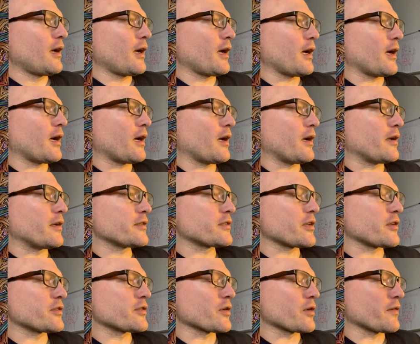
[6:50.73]

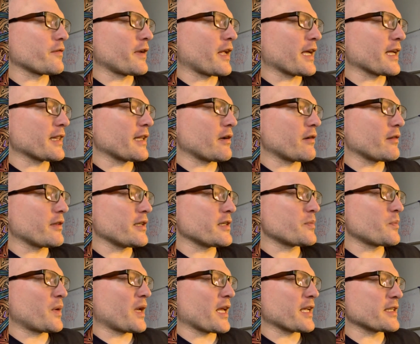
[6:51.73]
So sort of like there are these
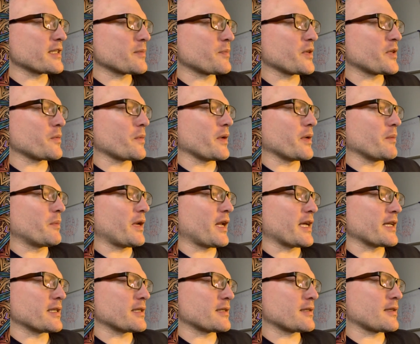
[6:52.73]
plates between
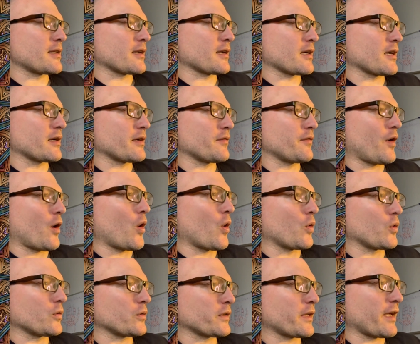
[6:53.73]
plates that kind of
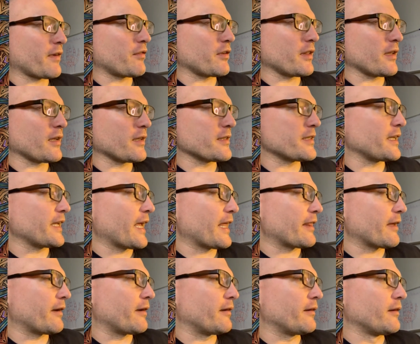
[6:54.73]
hold everything
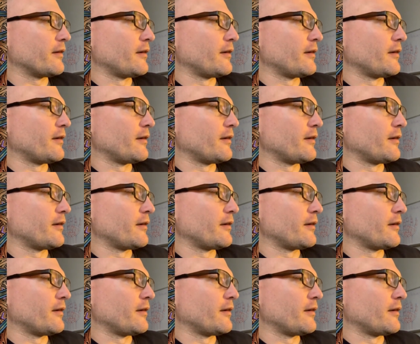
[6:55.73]
together.